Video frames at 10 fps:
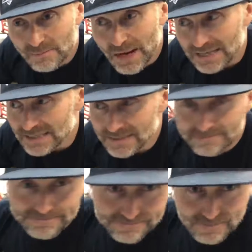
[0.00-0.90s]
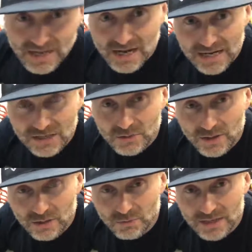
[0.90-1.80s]
But I'm going to
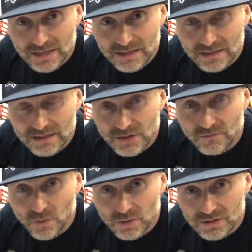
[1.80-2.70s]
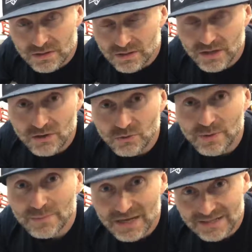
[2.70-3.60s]
run the Q4s or
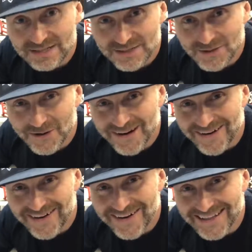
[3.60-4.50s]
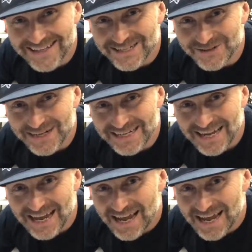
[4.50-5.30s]
Q3 Pluses, sorry, on the street